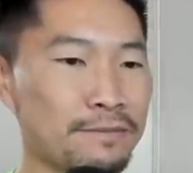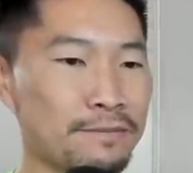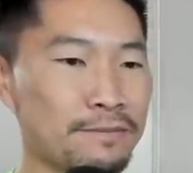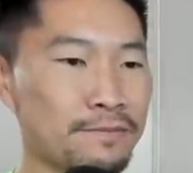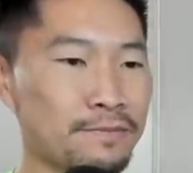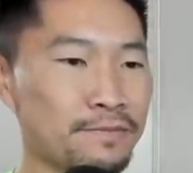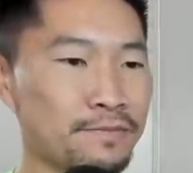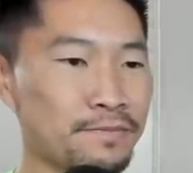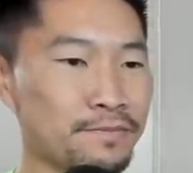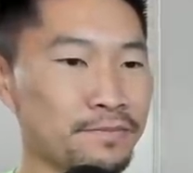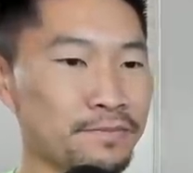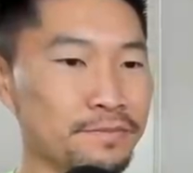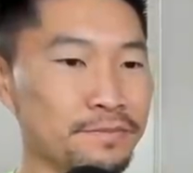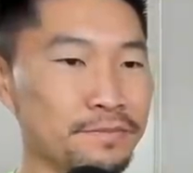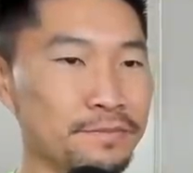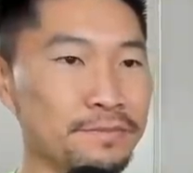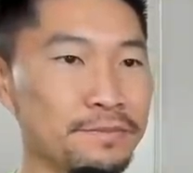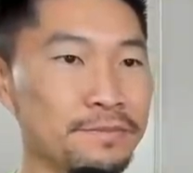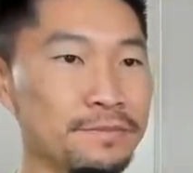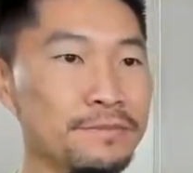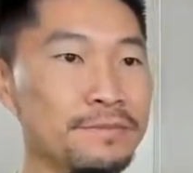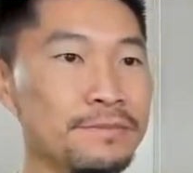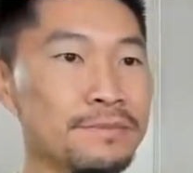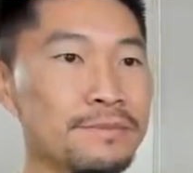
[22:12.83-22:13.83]

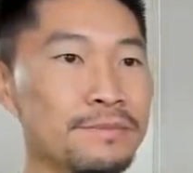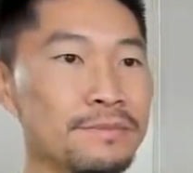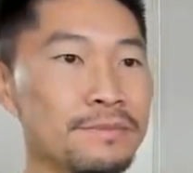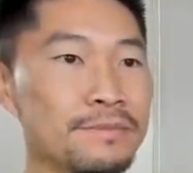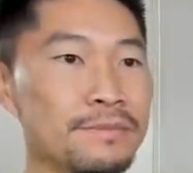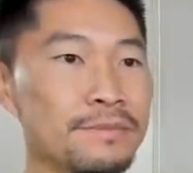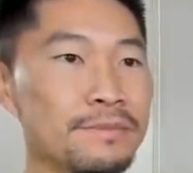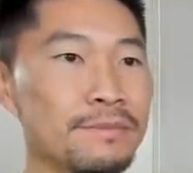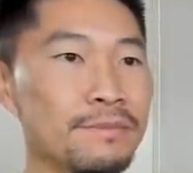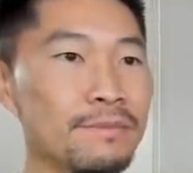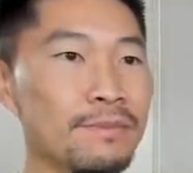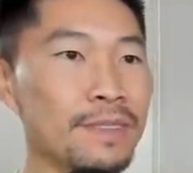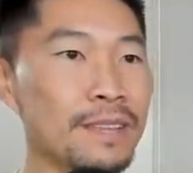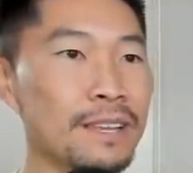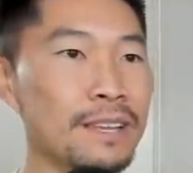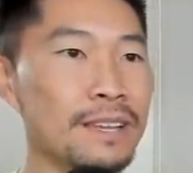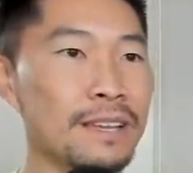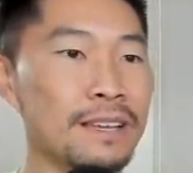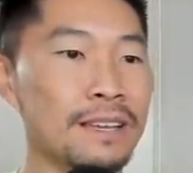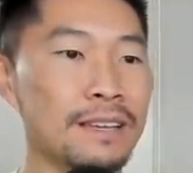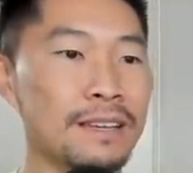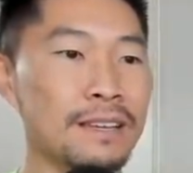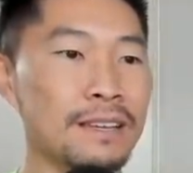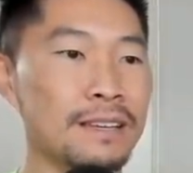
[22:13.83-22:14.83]

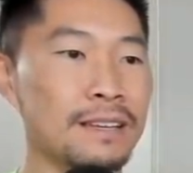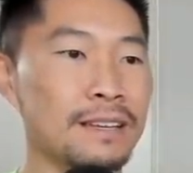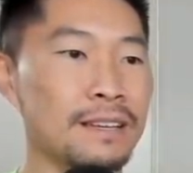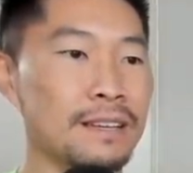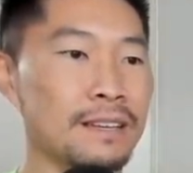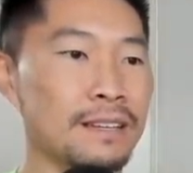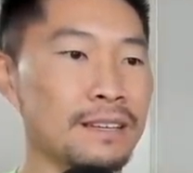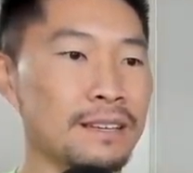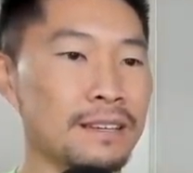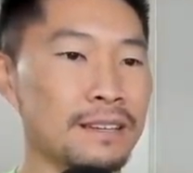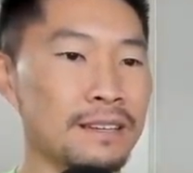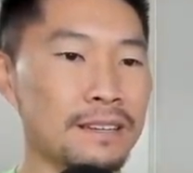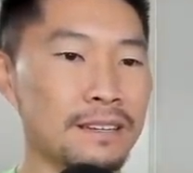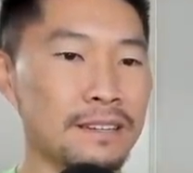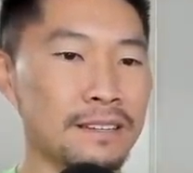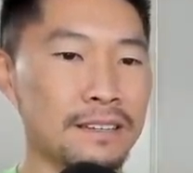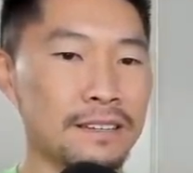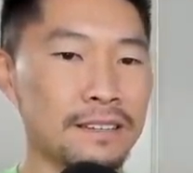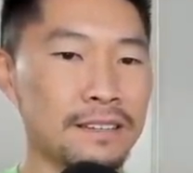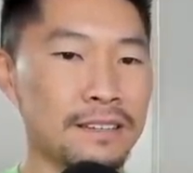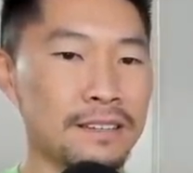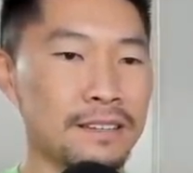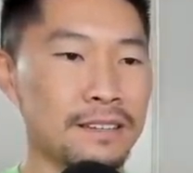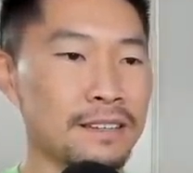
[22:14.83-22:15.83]

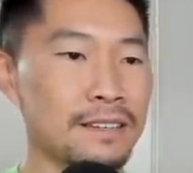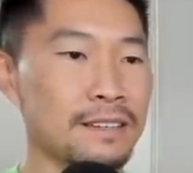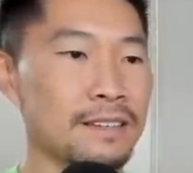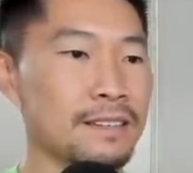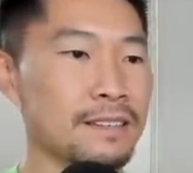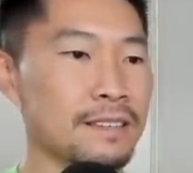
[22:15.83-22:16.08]
Nobody speaks.